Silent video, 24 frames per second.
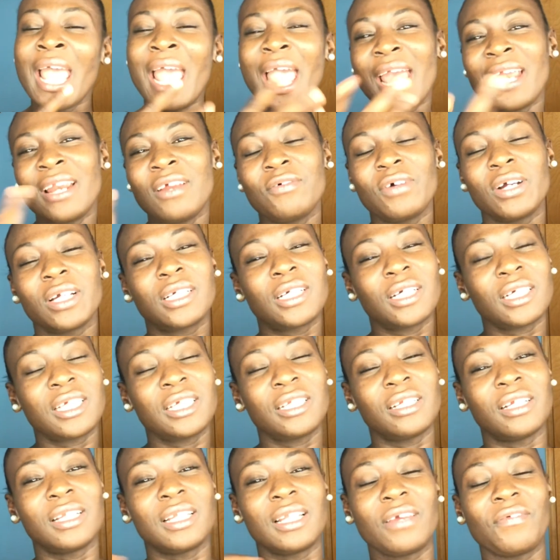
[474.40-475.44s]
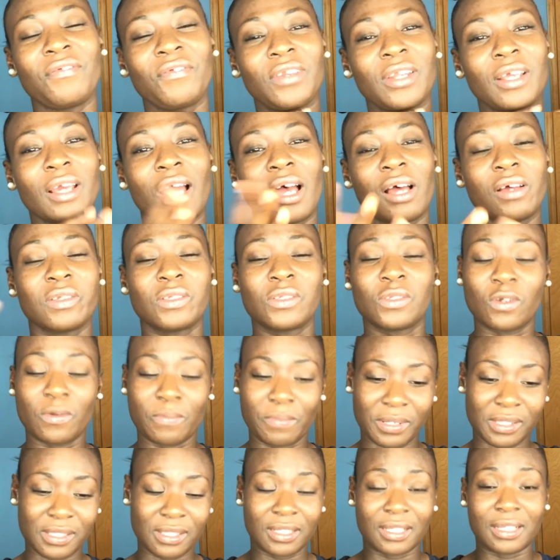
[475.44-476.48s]
anyway cookie don't live in the house so
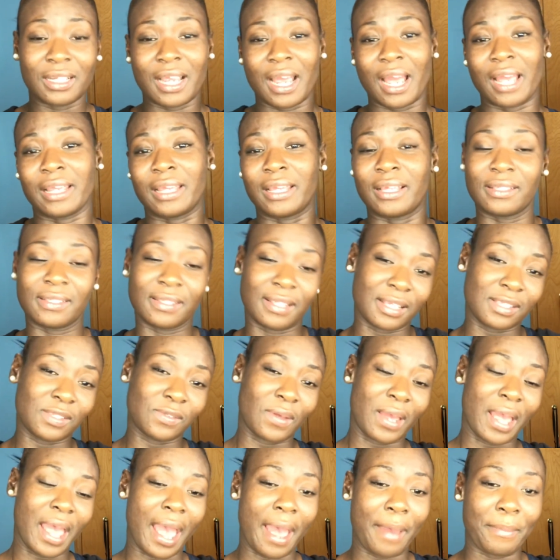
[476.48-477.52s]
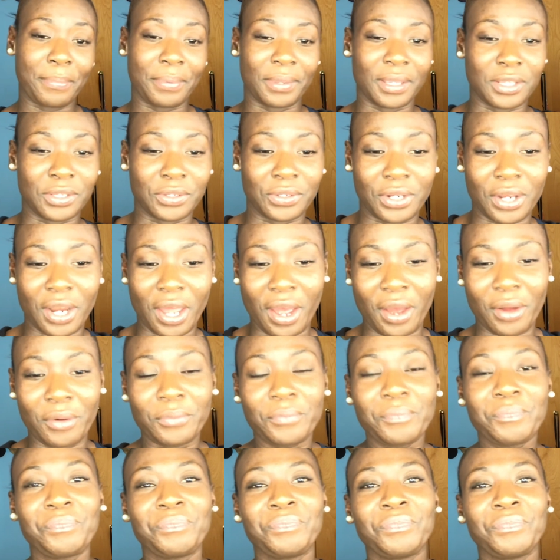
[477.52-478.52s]
basically i guess that's what happened you know